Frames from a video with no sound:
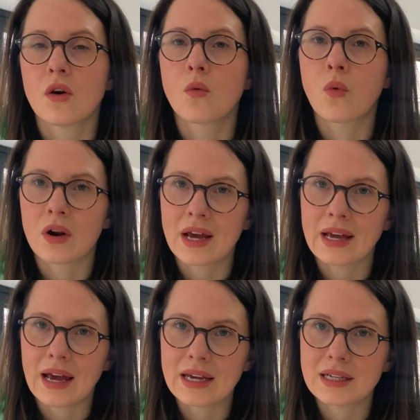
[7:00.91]
what
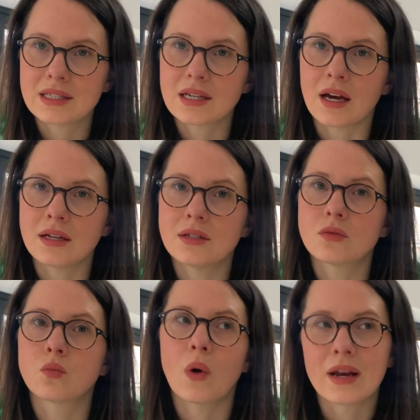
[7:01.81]
I ate and
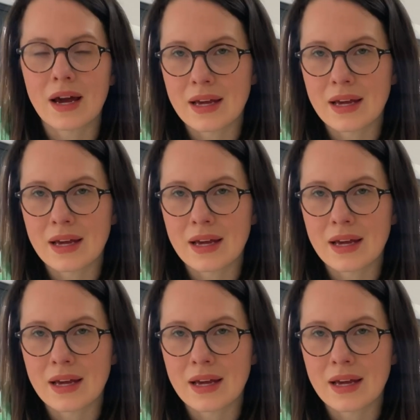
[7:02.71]
when I